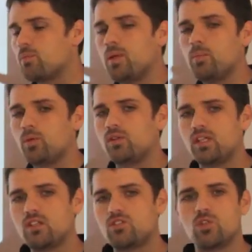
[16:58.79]
people only
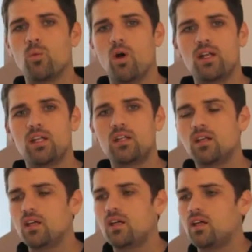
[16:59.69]
gets you 1
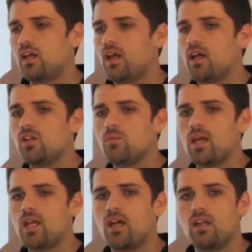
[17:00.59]
in, and you
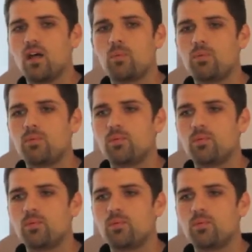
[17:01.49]
may end up